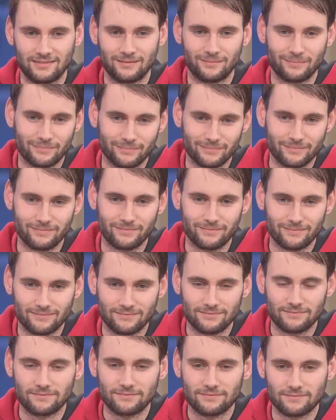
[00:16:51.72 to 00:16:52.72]
Then we have
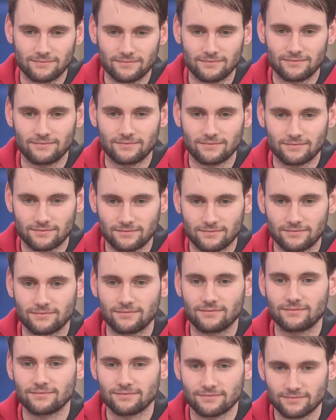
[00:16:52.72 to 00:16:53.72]
Google, that is indeed
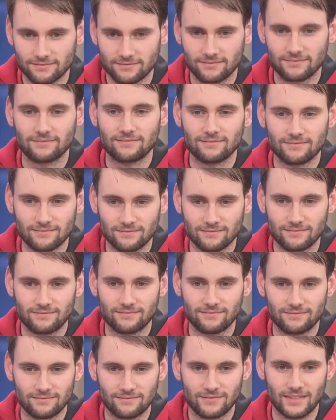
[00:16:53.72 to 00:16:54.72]
Larry Page. And
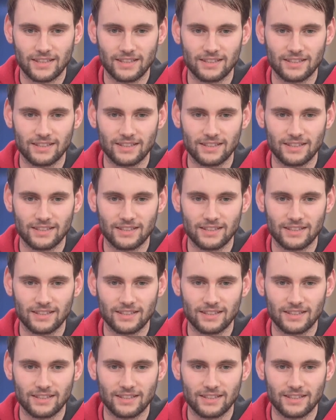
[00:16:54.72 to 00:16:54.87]
it means that